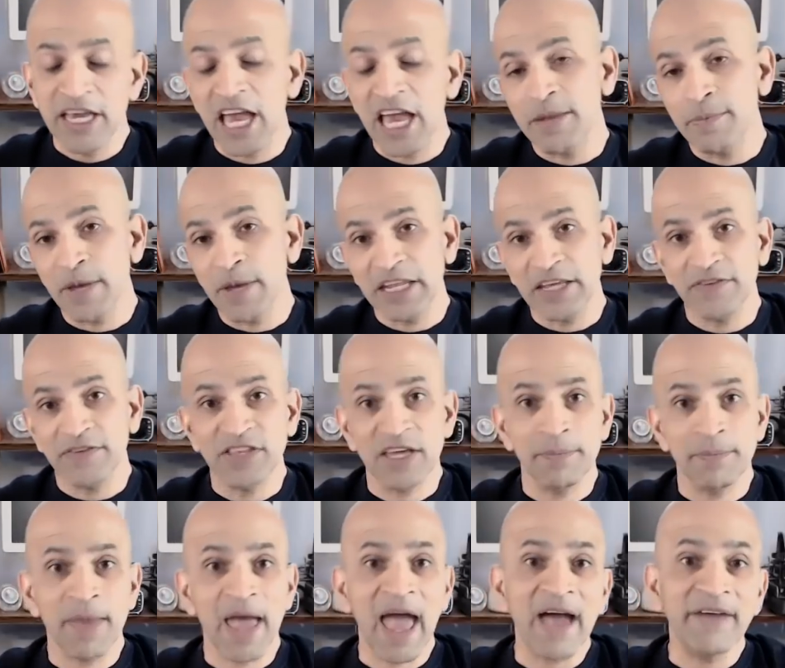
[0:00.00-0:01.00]
and many of
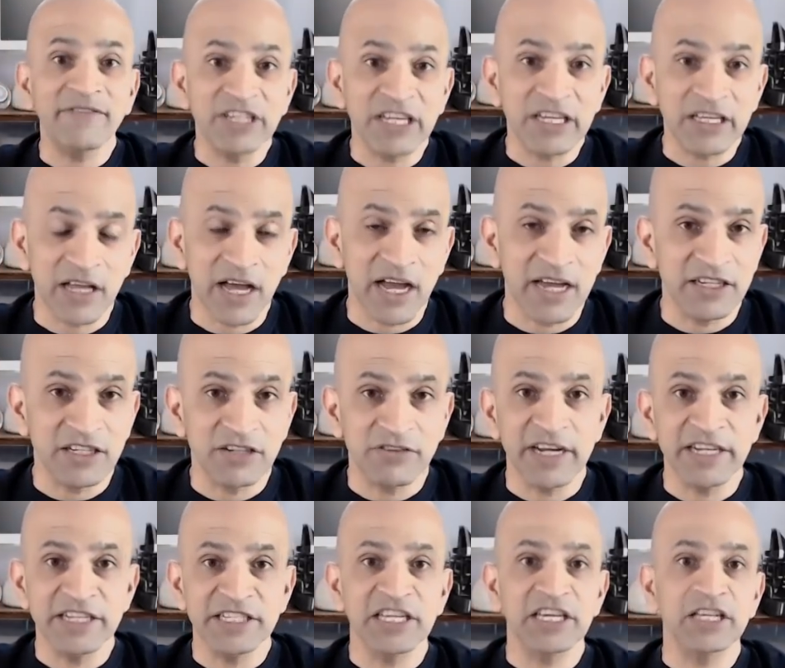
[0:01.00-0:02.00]
them have declined a
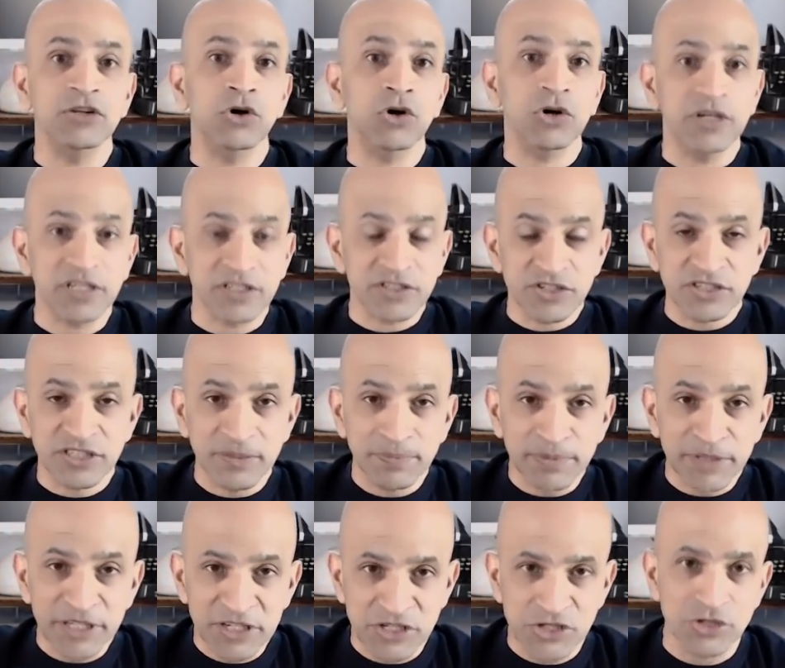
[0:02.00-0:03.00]
great deal or else
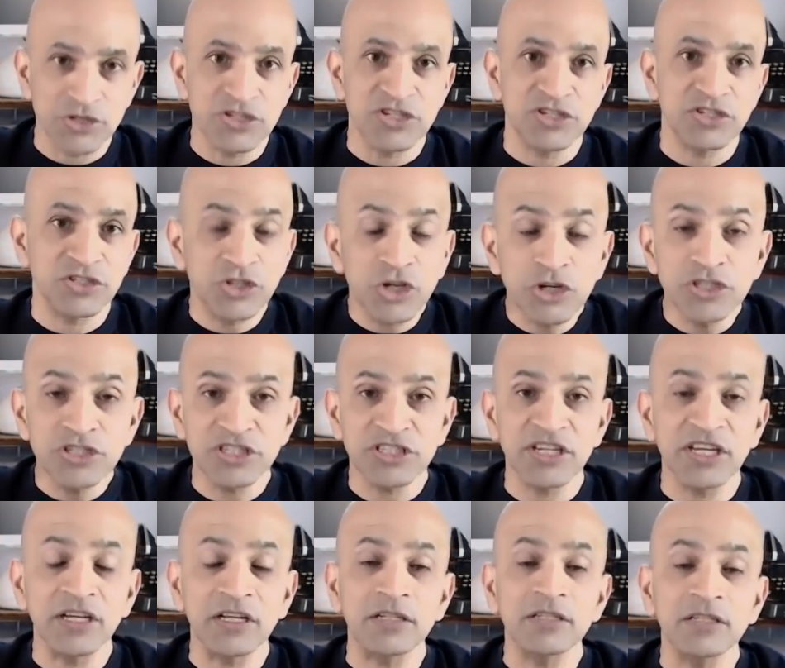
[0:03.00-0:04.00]
simply stood
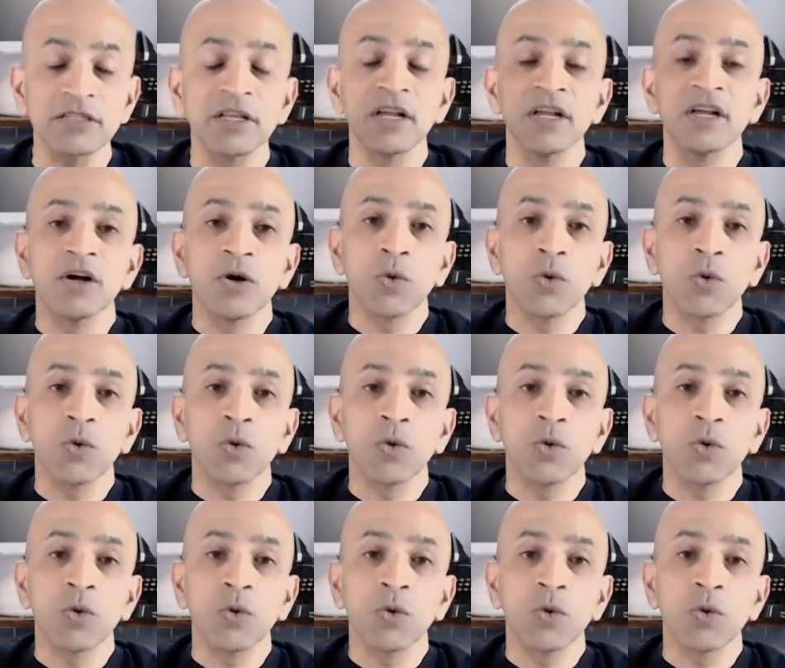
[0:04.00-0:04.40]
still